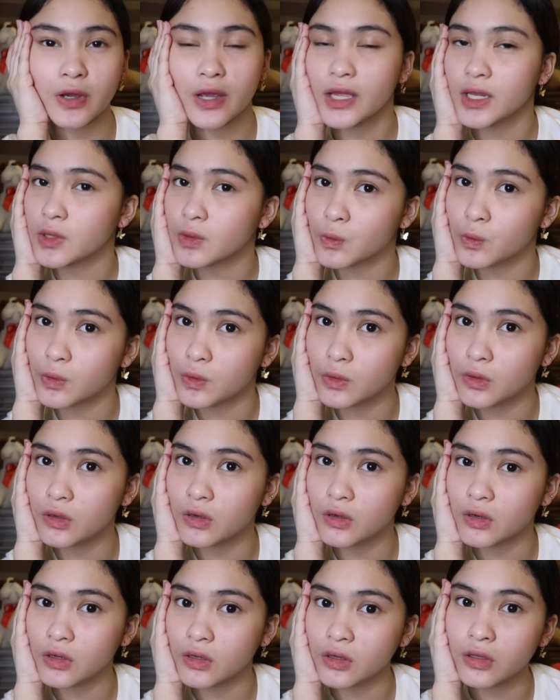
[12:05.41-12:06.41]
and
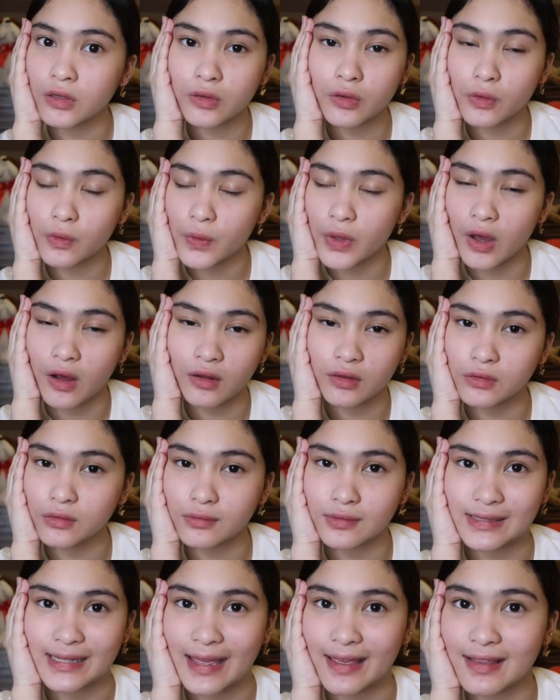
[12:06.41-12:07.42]
you know we all
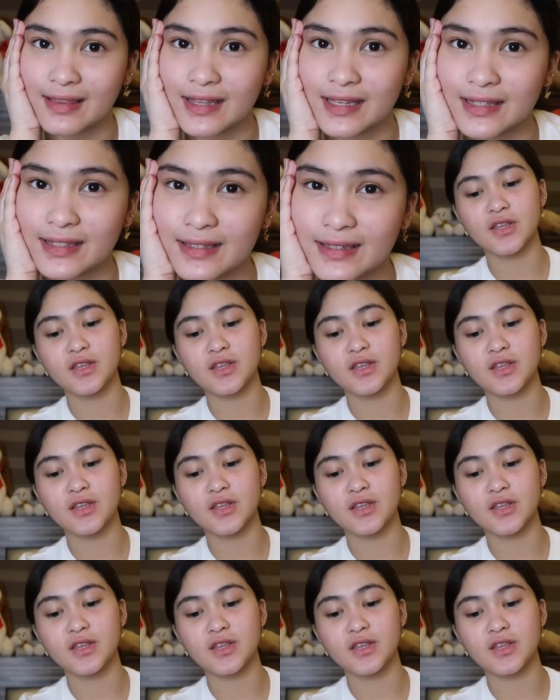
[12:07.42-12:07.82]
don't like that.